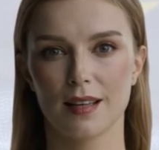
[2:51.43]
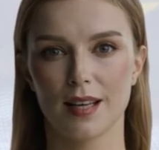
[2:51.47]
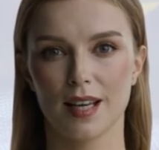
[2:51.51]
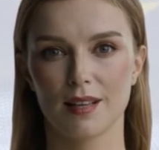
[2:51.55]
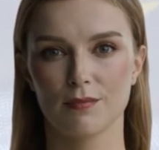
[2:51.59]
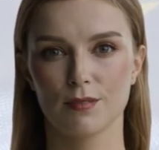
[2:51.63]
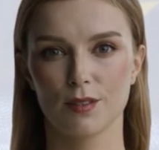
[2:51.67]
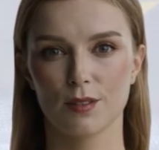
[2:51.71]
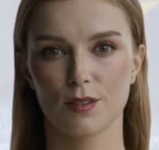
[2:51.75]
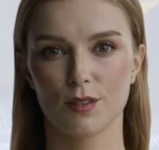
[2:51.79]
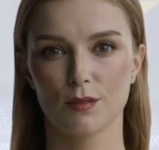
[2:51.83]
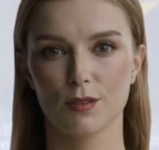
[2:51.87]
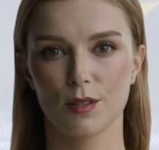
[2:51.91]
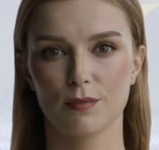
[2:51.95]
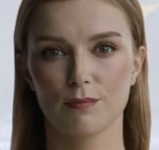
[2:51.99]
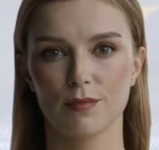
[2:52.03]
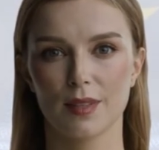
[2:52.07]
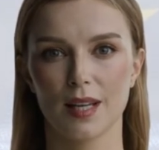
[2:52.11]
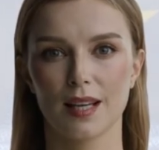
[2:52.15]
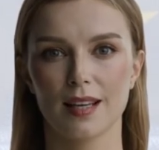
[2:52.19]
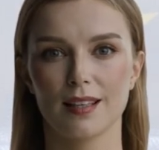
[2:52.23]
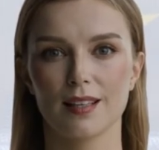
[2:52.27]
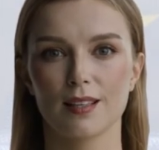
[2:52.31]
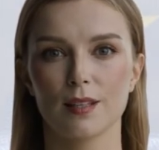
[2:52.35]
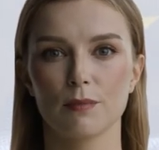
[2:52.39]
given the
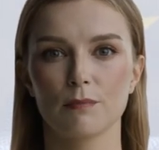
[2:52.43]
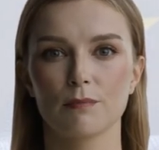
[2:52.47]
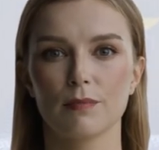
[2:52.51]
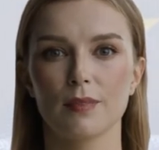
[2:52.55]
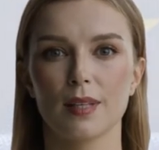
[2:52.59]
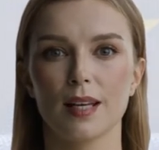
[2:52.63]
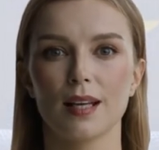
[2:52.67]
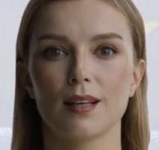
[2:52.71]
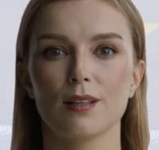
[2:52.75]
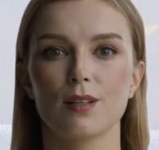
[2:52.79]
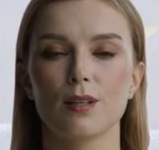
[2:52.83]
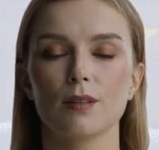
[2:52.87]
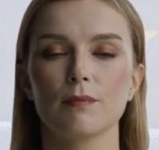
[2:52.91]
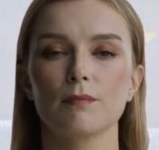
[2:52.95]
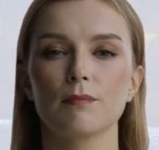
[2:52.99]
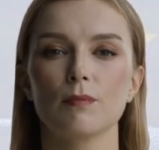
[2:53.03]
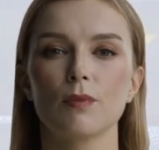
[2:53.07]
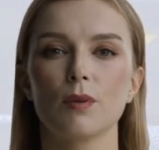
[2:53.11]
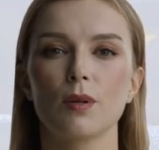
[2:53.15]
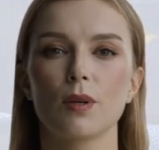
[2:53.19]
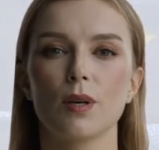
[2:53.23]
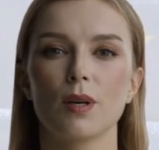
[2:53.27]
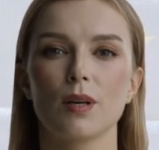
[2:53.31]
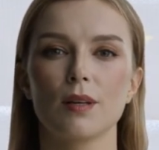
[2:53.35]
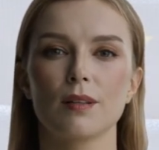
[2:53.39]
revised inflation
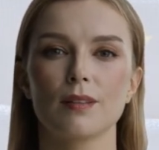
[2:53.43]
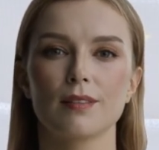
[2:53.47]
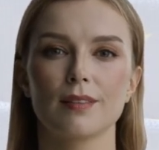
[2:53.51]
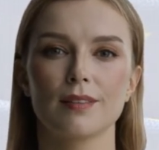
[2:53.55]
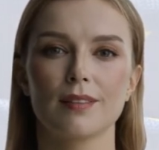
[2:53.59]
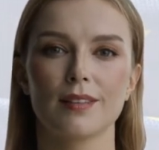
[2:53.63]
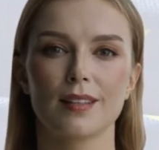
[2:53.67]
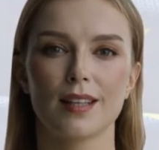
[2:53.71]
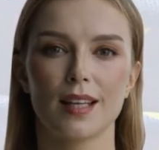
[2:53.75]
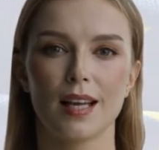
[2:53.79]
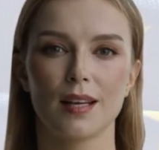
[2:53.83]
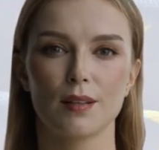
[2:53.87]
forecasts